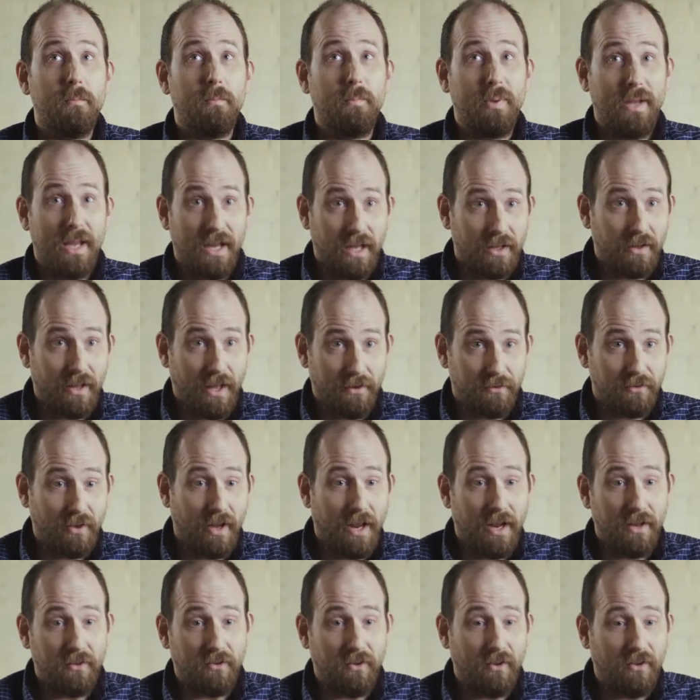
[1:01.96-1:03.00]
being in life
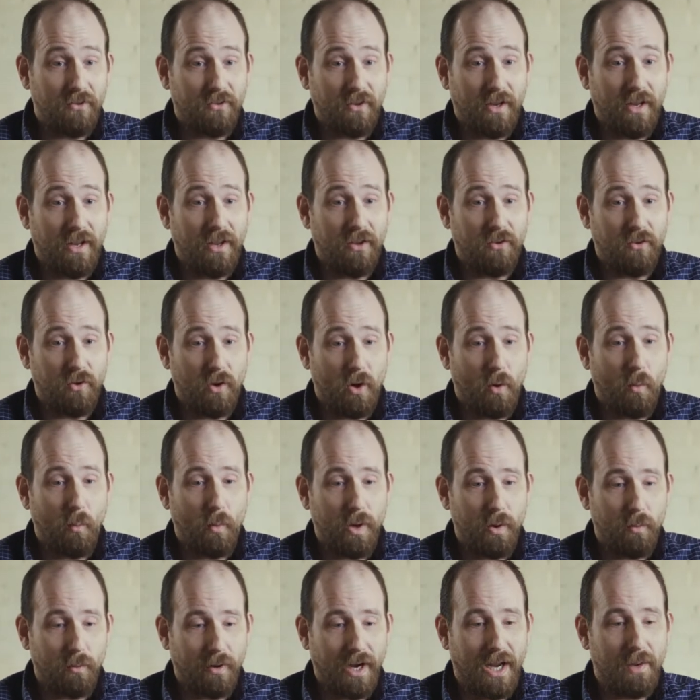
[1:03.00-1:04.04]
sciences is
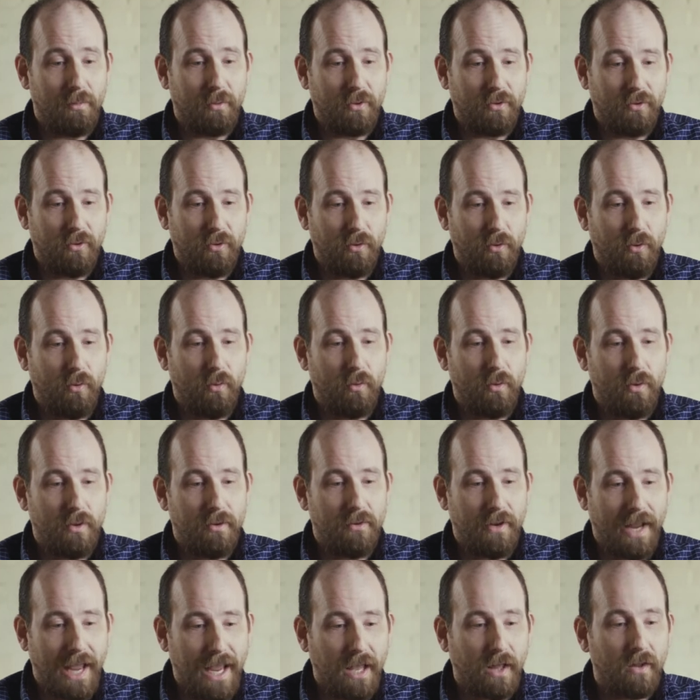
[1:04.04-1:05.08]
we were able to
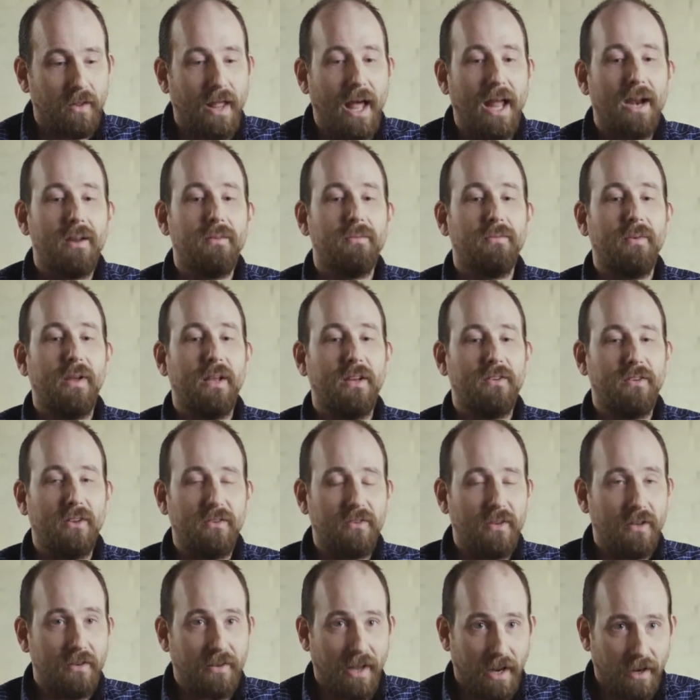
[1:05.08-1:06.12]
take a lot of
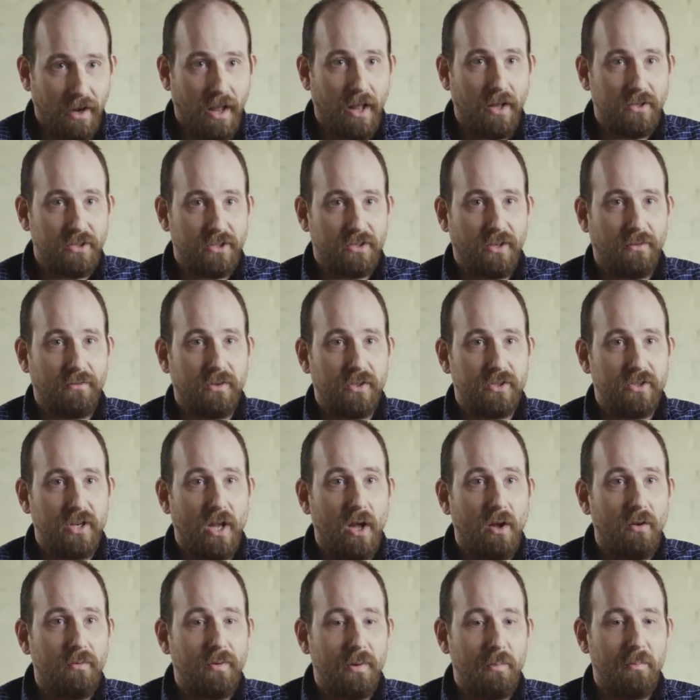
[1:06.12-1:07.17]
existing technologies off the
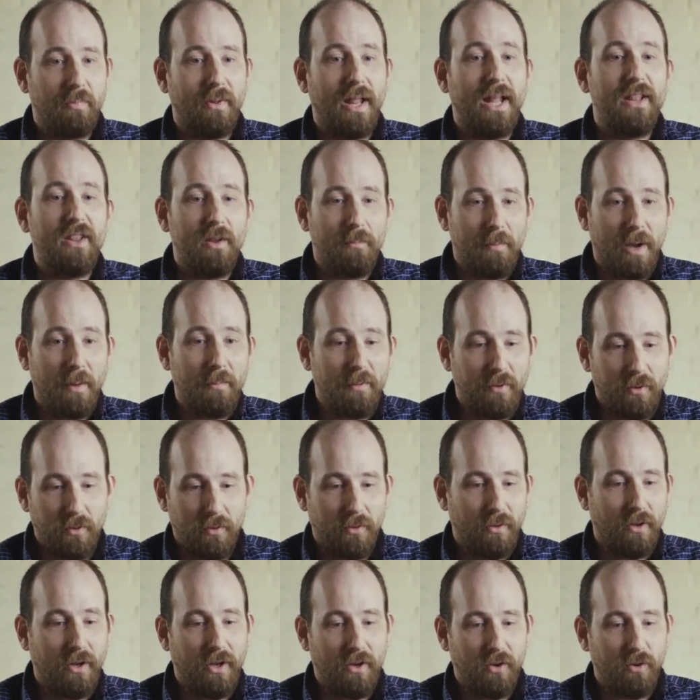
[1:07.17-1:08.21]
shelf and blend them up
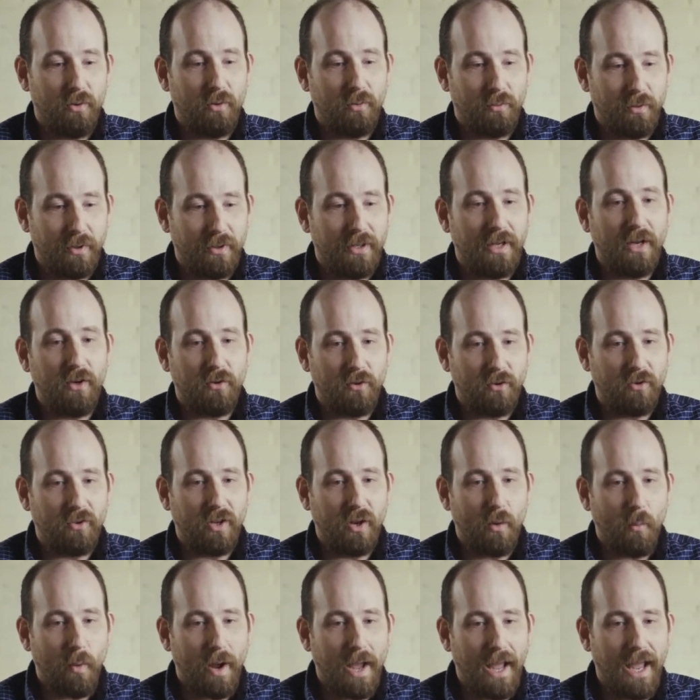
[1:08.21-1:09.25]
into a really
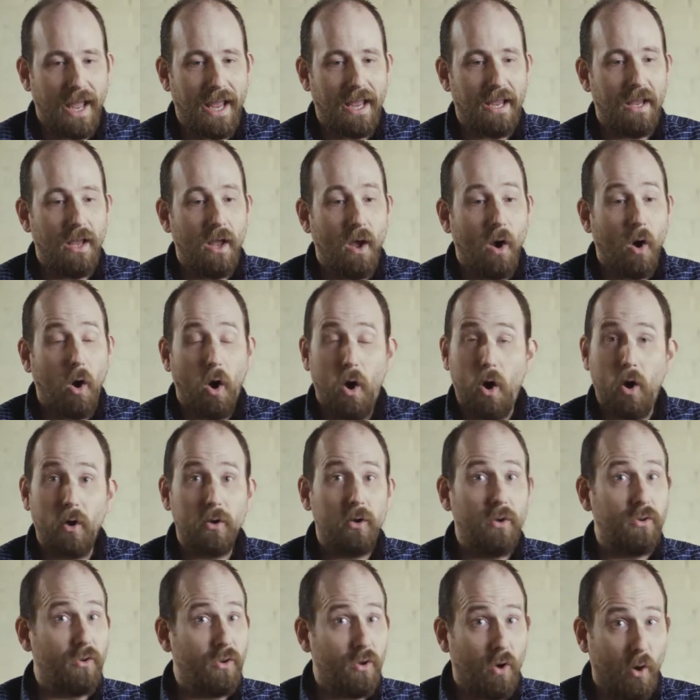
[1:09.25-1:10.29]
interesting way, all
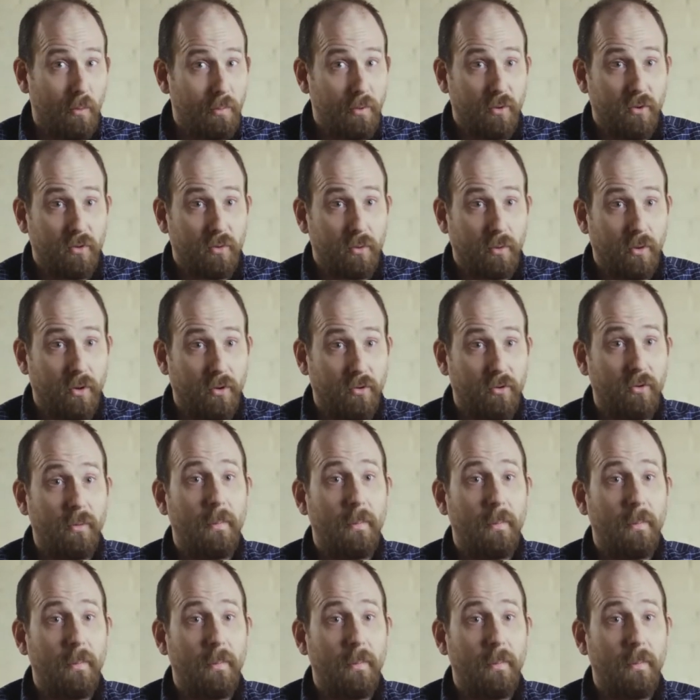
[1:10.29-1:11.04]
using open source.